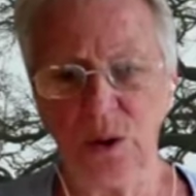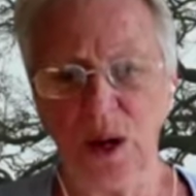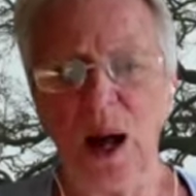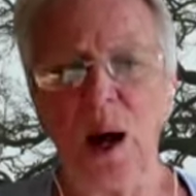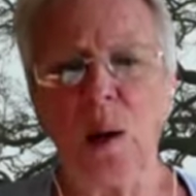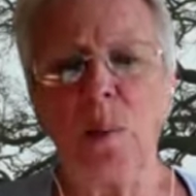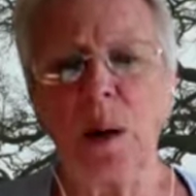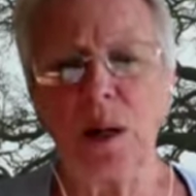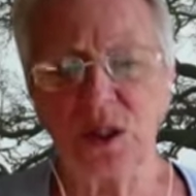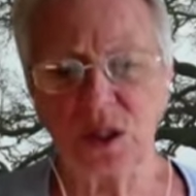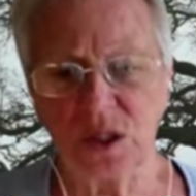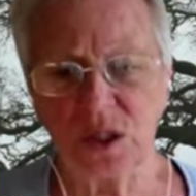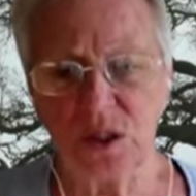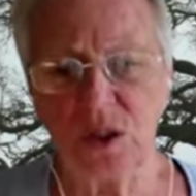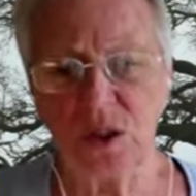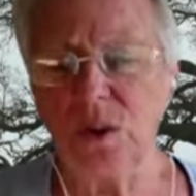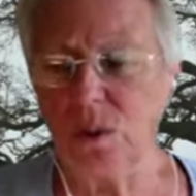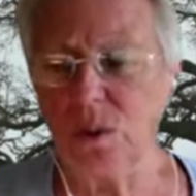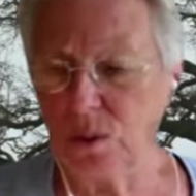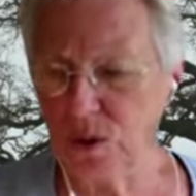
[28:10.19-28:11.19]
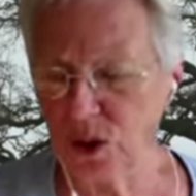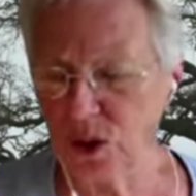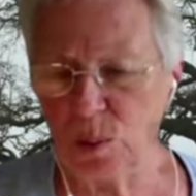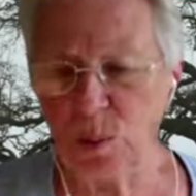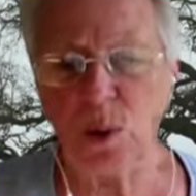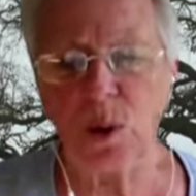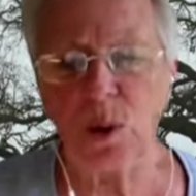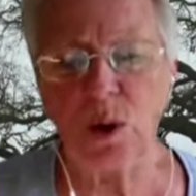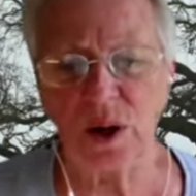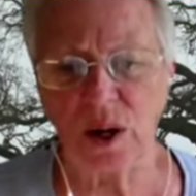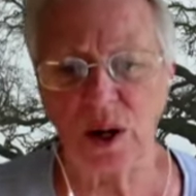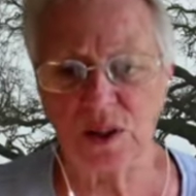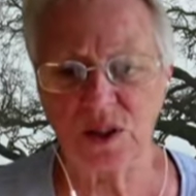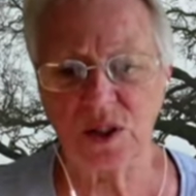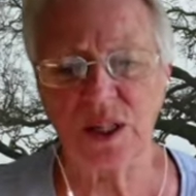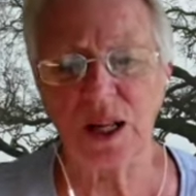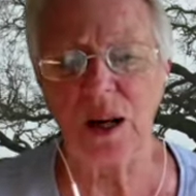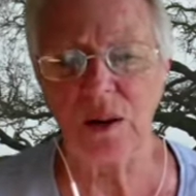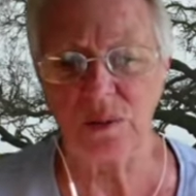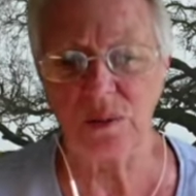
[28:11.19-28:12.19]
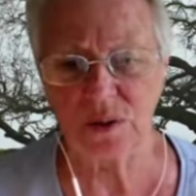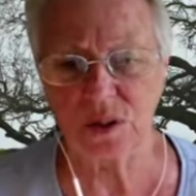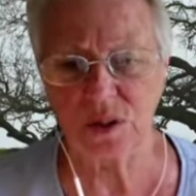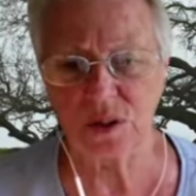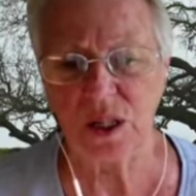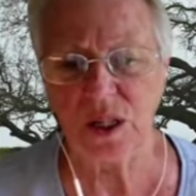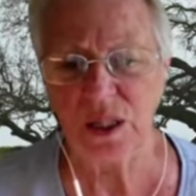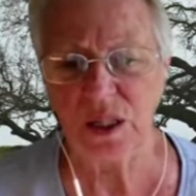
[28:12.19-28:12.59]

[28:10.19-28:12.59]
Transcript: help us to support ourselves?